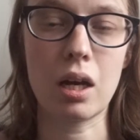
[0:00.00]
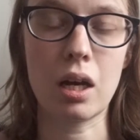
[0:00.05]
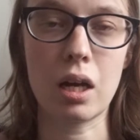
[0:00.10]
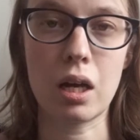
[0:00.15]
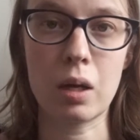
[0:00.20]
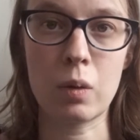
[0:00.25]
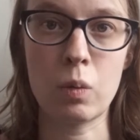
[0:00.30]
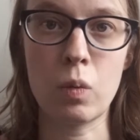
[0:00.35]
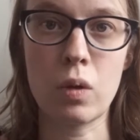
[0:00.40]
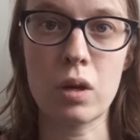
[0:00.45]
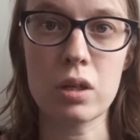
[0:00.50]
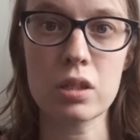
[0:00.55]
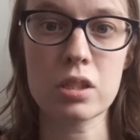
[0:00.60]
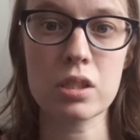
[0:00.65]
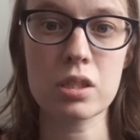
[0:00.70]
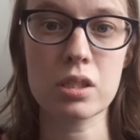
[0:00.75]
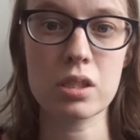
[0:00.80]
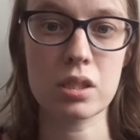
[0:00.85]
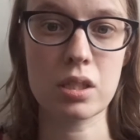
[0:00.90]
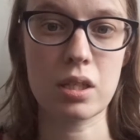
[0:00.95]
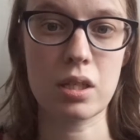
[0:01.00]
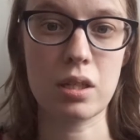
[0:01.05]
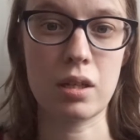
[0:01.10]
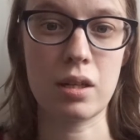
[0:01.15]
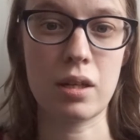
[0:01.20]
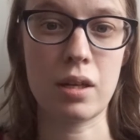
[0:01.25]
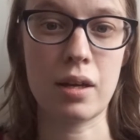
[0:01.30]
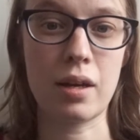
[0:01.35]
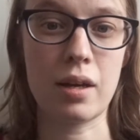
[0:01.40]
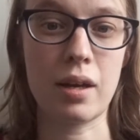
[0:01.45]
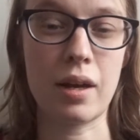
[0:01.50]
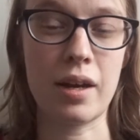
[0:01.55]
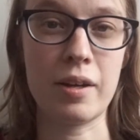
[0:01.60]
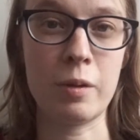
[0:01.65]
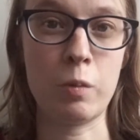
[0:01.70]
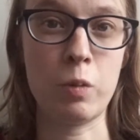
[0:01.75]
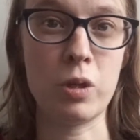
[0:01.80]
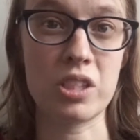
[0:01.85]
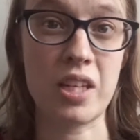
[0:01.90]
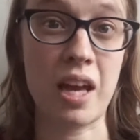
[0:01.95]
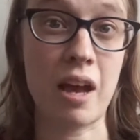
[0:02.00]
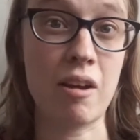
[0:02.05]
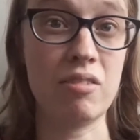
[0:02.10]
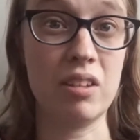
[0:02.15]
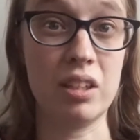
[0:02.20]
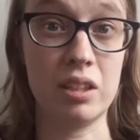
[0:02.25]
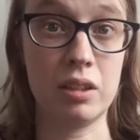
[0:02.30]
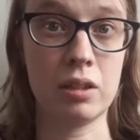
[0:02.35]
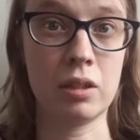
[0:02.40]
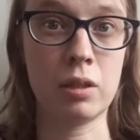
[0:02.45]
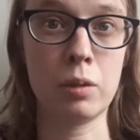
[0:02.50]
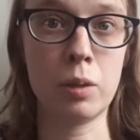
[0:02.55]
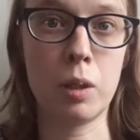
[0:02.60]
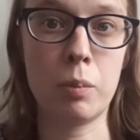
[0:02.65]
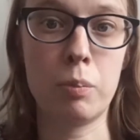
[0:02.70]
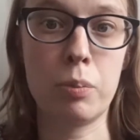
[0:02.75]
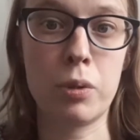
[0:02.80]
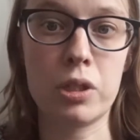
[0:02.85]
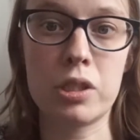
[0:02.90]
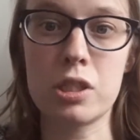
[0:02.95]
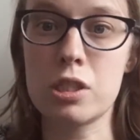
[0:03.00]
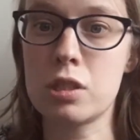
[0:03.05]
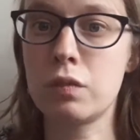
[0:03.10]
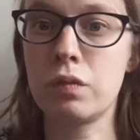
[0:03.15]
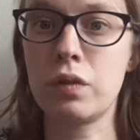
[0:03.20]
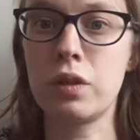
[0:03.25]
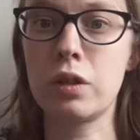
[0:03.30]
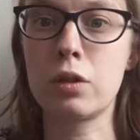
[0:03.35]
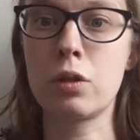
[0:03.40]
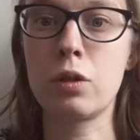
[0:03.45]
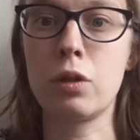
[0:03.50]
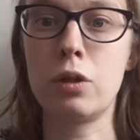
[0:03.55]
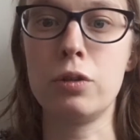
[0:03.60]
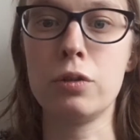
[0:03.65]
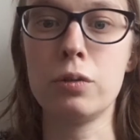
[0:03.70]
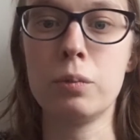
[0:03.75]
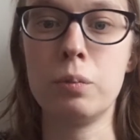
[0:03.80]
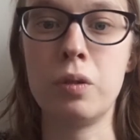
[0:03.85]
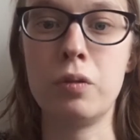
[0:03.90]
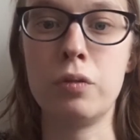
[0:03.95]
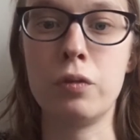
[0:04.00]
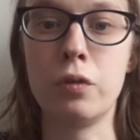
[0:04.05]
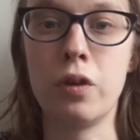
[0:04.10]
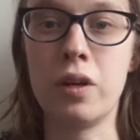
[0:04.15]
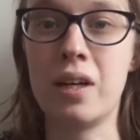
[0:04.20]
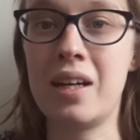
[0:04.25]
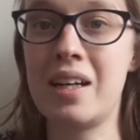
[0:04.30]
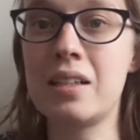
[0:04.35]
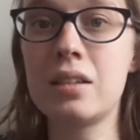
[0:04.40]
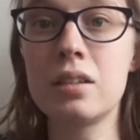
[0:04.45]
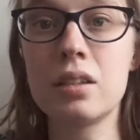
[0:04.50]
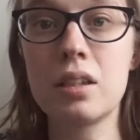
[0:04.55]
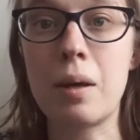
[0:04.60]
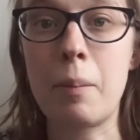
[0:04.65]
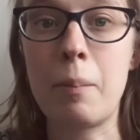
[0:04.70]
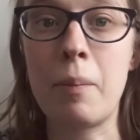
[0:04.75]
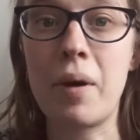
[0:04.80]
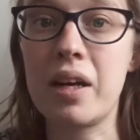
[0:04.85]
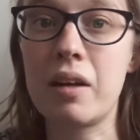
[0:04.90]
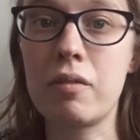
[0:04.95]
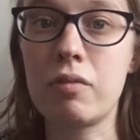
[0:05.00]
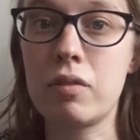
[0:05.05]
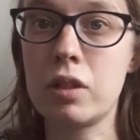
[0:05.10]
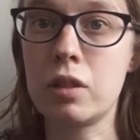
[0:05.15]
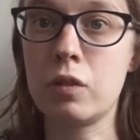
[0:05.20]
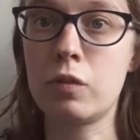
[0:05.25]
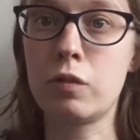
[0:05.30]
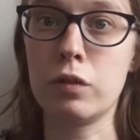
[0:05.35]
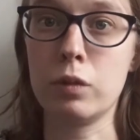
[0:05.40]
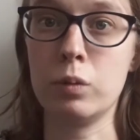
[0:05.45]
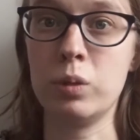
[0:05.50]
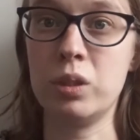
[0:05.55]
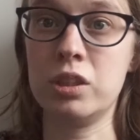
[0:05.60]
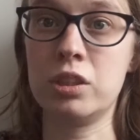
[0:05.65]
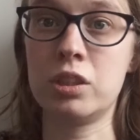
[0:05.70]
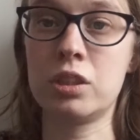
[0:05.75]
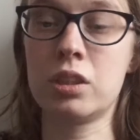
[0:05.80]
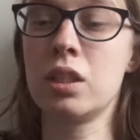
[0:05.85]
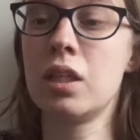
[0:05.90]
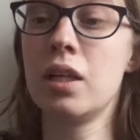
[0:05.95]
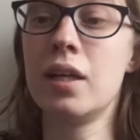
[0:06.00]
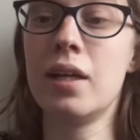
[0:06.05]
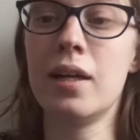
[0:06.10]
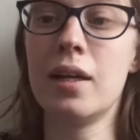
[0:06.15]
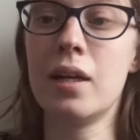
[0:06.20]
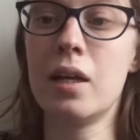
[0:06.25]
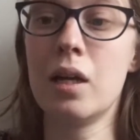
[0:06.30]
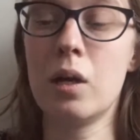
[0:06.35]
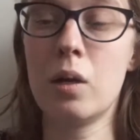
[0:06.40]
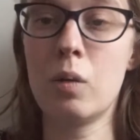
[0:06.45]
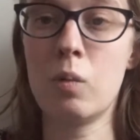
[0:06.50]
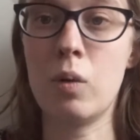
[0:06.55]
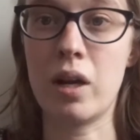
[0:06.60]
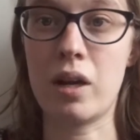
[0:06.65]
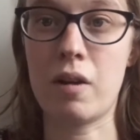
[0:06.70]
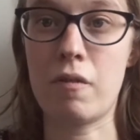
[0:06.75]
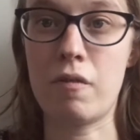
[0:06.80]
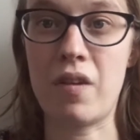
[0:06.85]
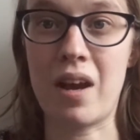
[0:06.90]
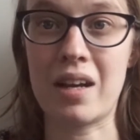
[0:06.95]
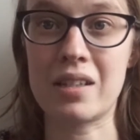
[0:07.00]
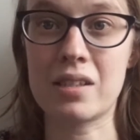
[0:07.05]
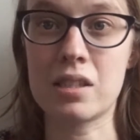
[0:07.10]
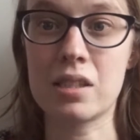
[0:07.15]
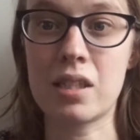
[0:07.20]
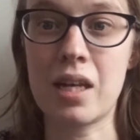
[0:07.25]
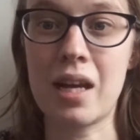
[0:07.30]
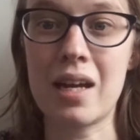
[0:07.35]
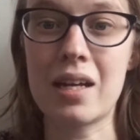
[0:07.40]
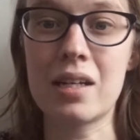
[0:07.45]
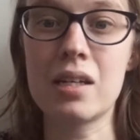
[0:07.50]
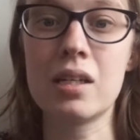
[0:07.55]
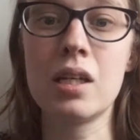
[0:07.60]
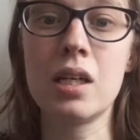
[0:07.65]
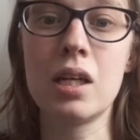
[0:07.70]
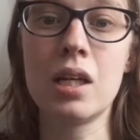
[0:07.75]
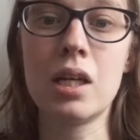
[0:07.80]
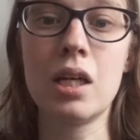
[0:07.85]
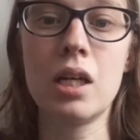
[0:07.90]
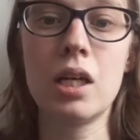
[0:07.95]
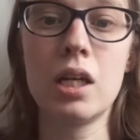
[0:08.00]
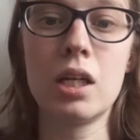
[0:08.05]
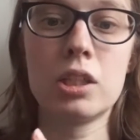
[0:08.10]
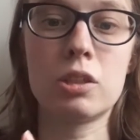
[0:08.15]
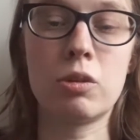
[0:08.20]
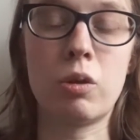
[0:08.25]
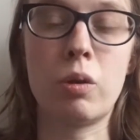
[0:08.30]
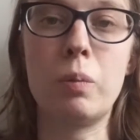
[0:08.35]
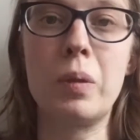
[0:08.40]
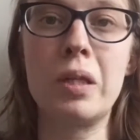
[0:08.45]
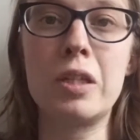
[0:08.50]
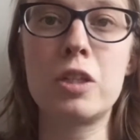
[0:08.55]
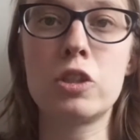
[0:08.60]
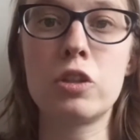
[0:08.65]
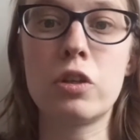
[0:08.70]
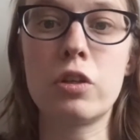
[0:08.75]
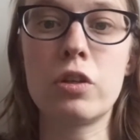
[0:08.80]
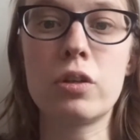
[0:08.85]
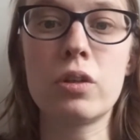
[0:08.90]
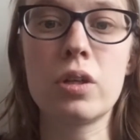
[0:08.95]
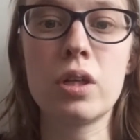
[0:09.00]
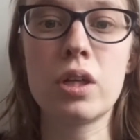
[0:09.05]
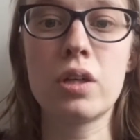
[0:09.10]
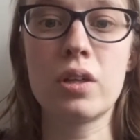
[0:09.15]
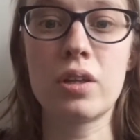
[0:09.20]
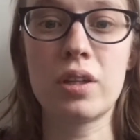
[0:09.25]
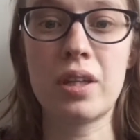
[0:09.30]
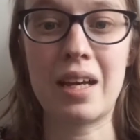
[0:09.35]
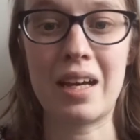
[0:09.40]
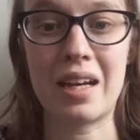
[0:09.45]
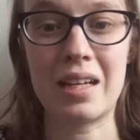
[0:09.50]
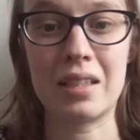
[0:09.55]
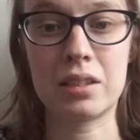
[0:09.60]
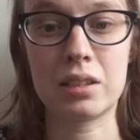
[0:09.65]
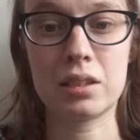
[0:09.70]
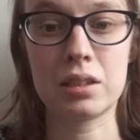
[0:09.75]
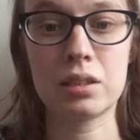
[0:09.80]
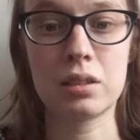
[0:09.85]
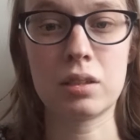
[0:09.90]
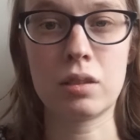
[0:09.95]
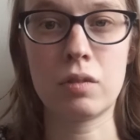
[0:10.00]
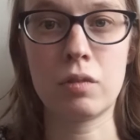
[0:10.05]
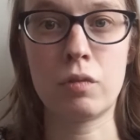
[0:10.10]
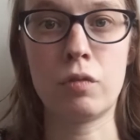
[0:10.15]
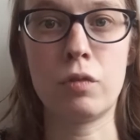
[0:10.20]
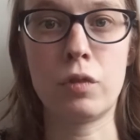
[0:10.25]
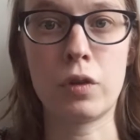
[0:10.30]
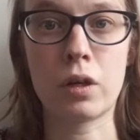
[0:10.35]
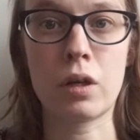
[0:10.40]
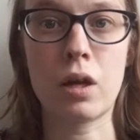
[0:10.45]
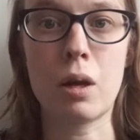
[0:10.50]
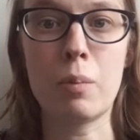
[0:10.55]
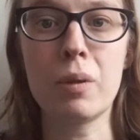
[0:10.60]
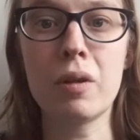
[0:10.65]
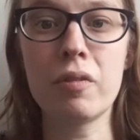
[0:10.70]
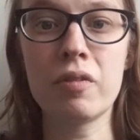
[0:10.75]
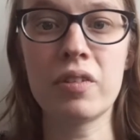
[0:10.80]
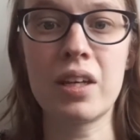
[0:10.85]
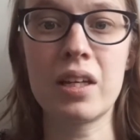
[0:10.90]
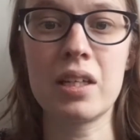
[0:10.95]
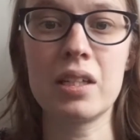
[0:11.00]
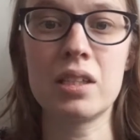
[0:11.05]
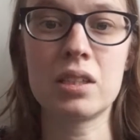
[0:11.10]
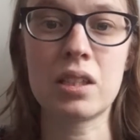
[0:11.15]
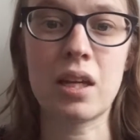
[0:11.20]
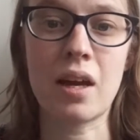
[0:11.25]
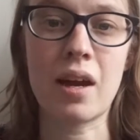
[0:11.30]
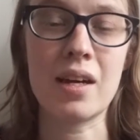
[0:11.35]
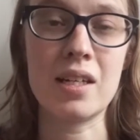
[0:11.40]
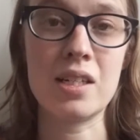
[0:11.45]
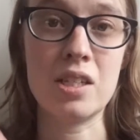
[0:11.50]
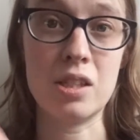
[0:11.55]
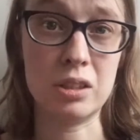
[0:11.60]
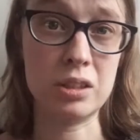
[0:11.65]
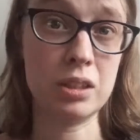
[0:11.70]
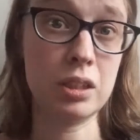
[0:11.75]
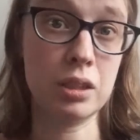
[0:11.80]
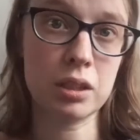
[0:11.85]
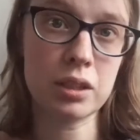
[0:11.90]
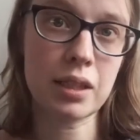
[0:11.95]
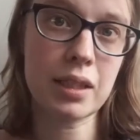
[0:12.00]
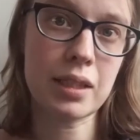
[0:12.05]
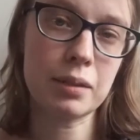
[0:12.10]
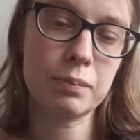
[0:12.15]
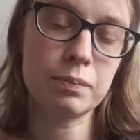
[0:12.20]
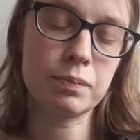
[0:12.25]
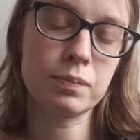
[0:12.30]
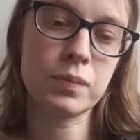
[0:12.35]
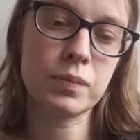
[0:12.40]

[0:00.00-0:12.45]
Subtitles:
I was having a pretty severe cold beforehand that might have influenced what effects it had. So I'll make sure that for a couple of days I don't use it